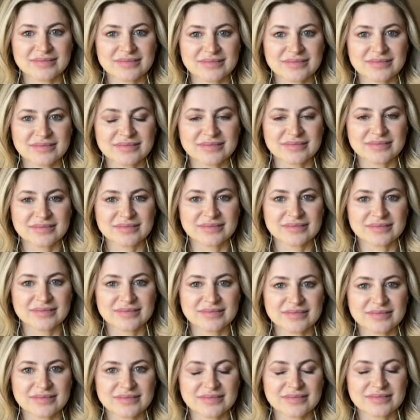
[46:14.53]

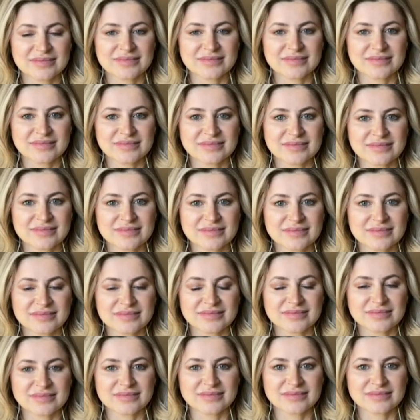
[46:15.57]

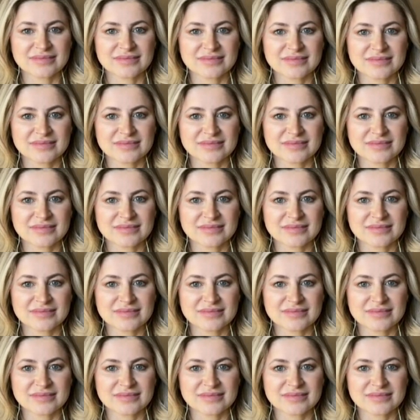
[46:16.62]
The person shown says nothing.